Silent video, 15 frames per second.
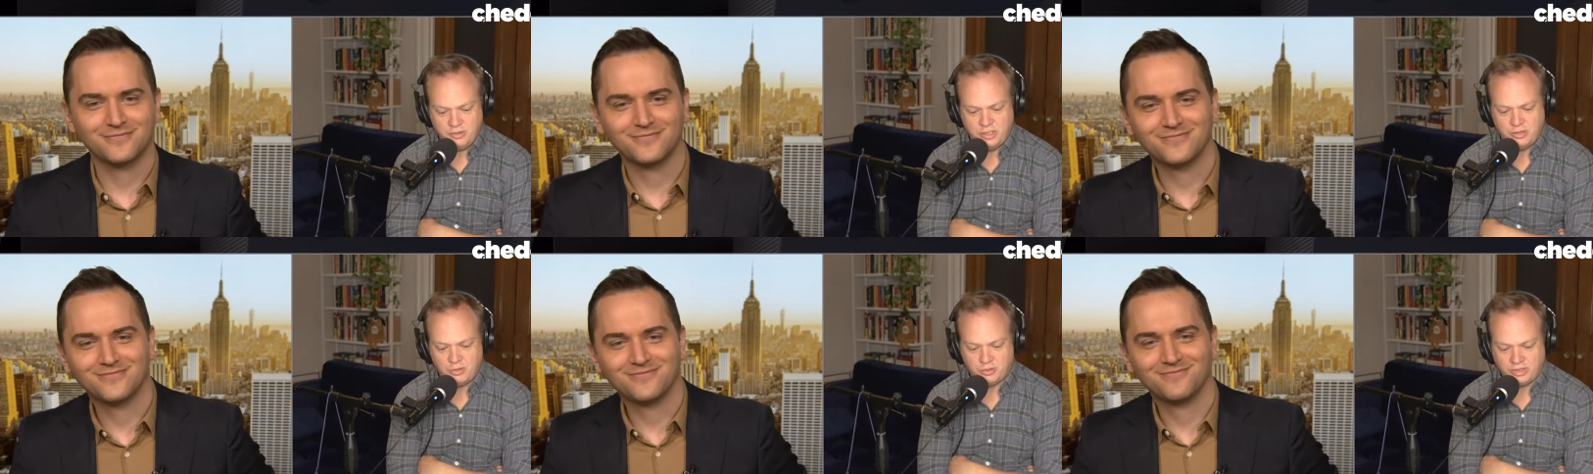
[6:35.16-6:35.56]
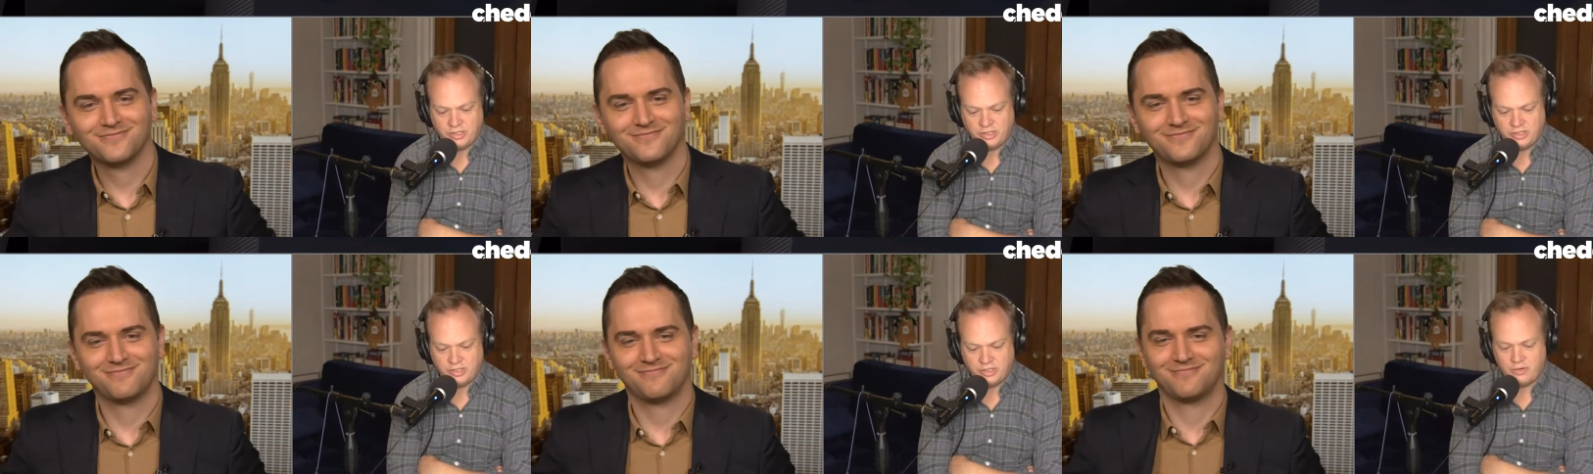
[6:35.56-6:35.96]
Speaker 1: story. So
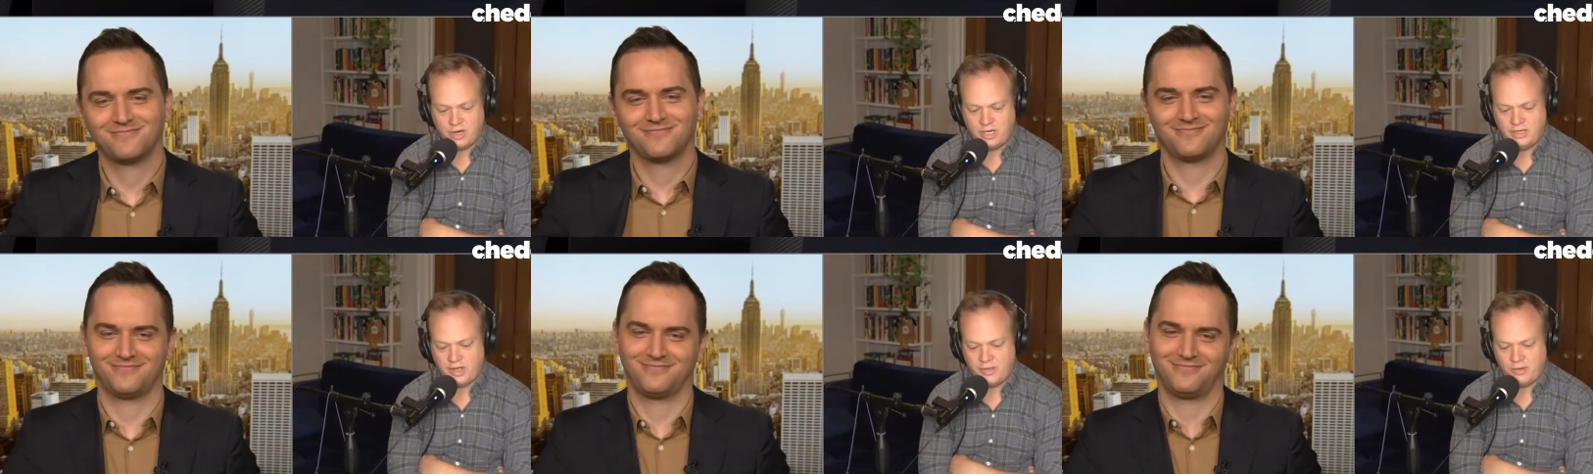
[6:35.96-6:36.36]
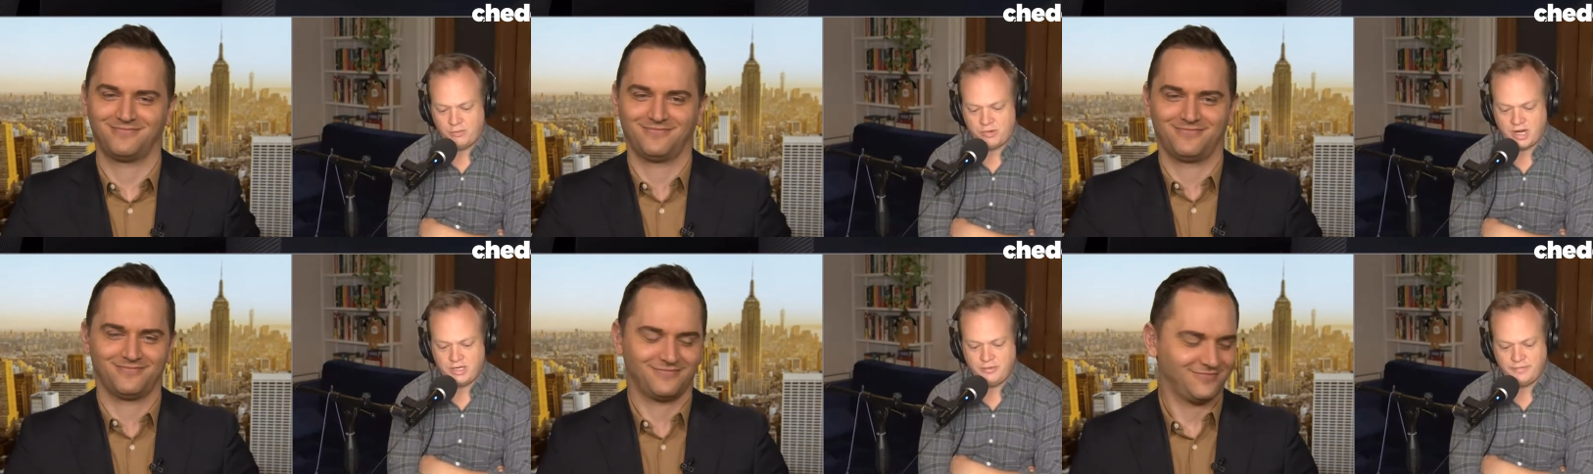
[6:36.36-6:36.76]
on, uh, on the
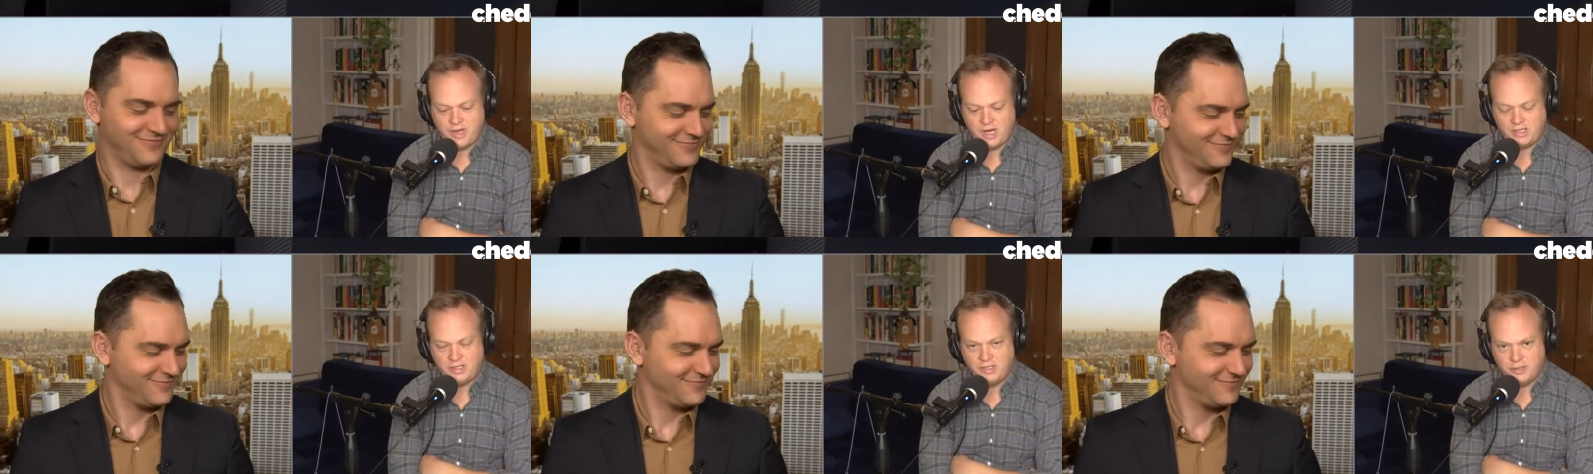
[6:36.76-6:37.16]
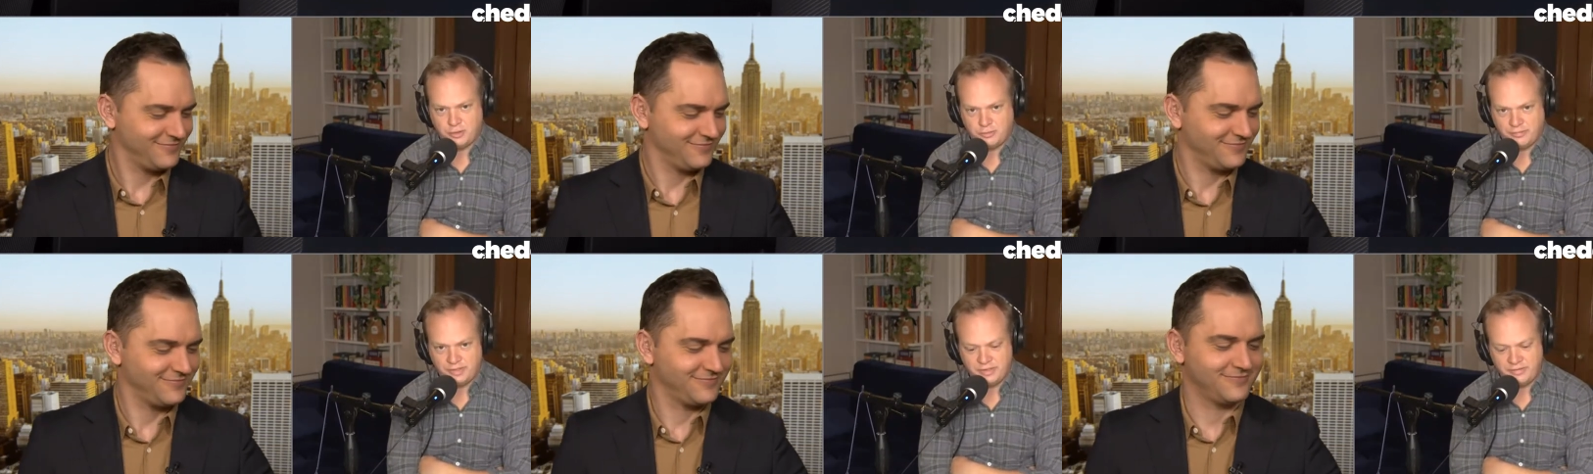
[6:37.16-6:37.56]
right, you've got
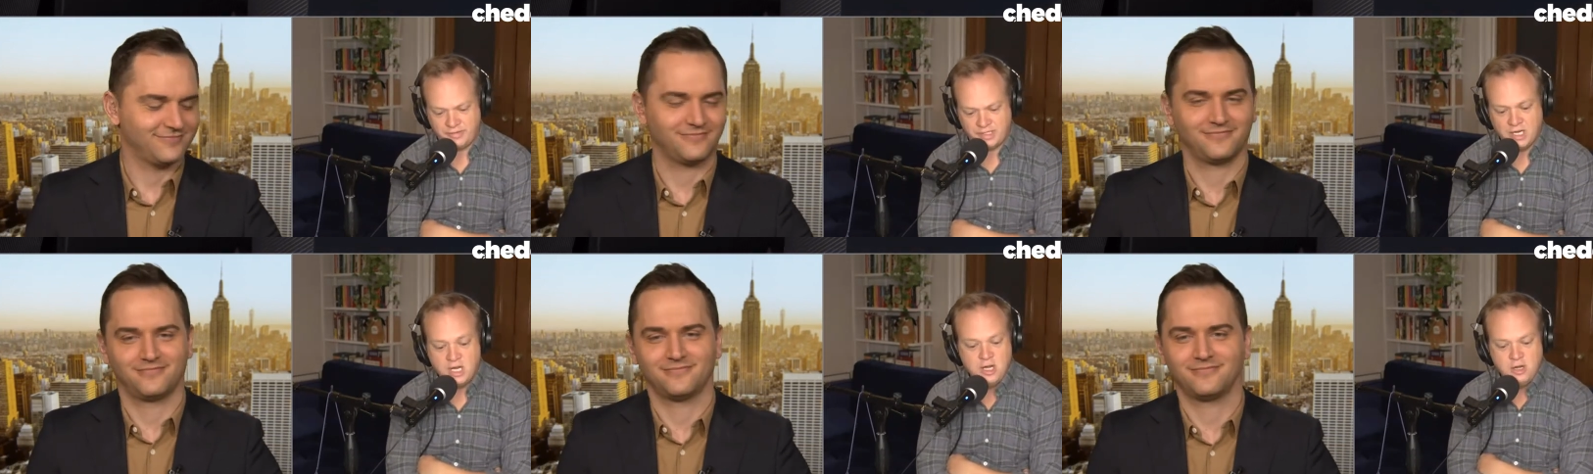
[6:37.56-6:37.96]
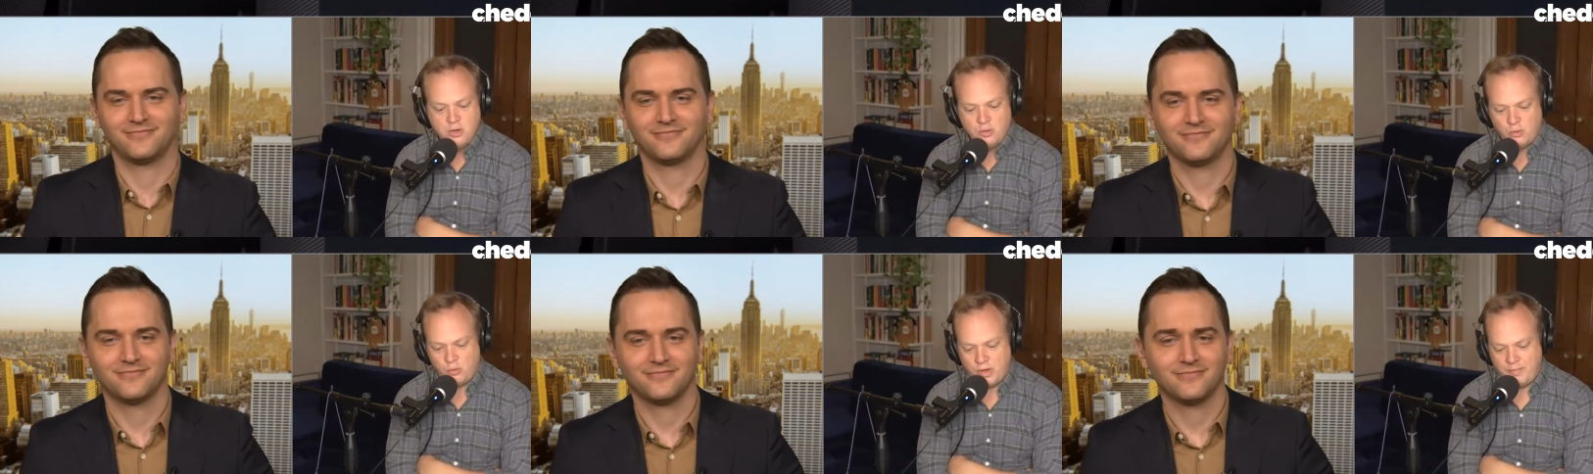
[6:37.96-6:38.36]
conservatives
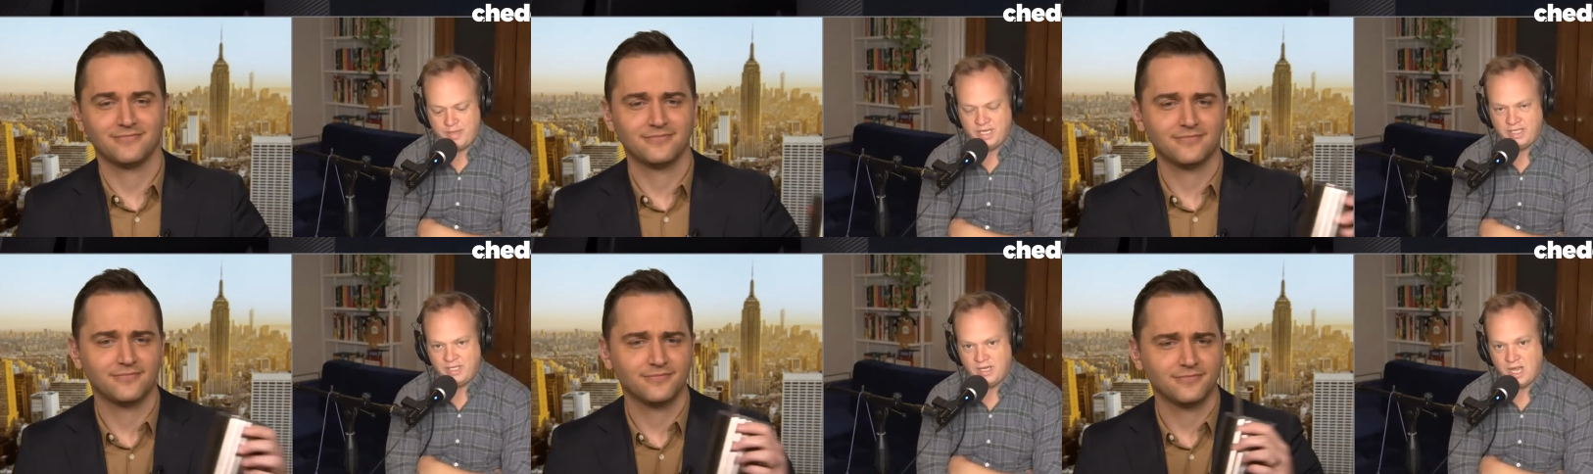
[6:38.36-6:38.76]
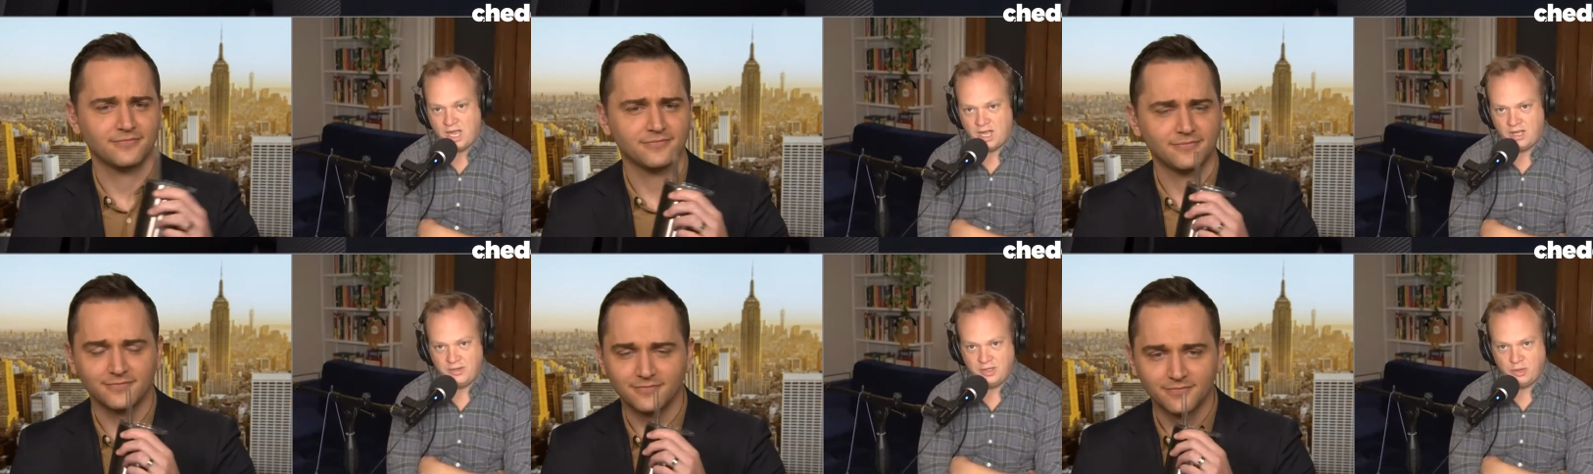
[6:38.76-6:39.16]
ripping, uh, you know,